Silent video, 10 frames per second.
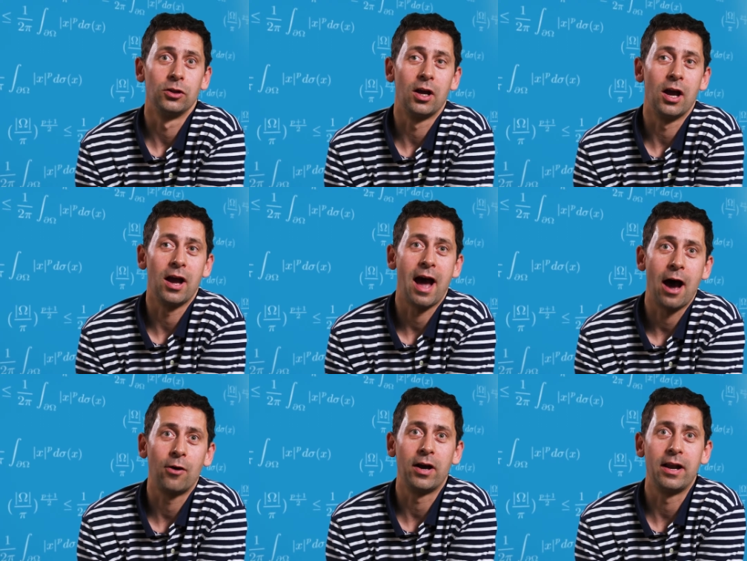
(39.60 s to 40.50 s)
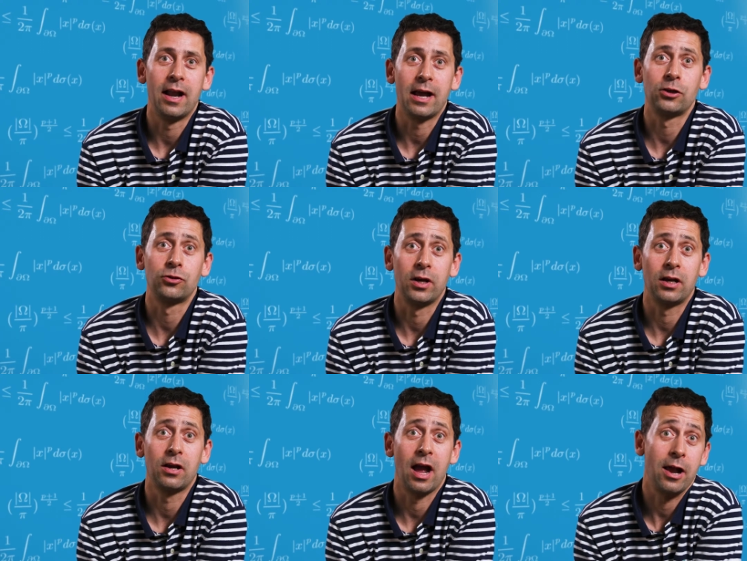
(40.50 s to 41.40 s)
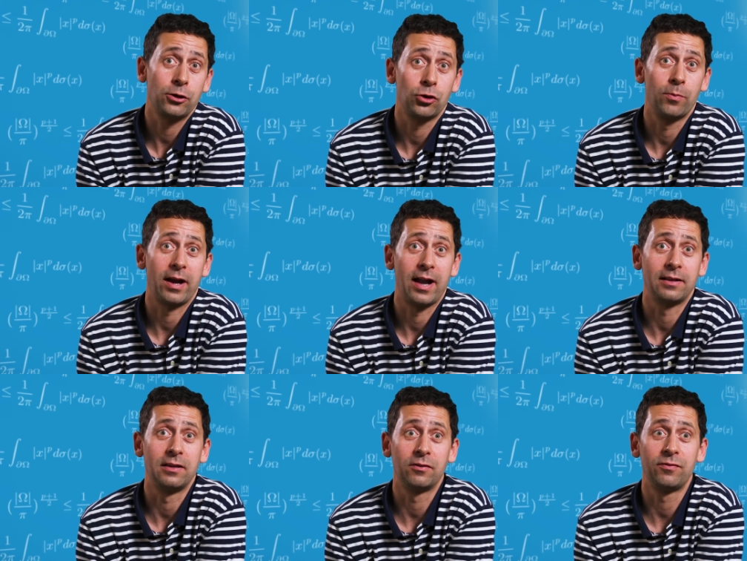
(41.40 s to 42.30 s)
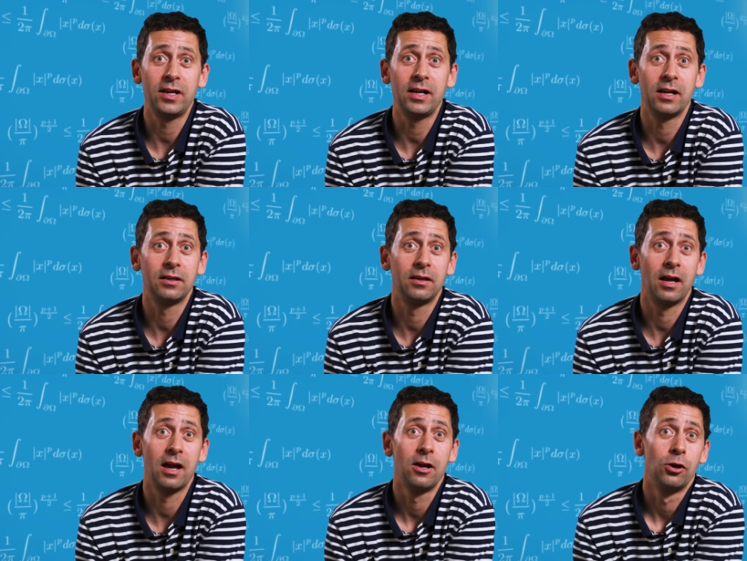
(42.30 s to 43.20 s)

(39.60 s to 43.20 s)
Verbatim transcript: uh, how an electric electromagnetic field uh,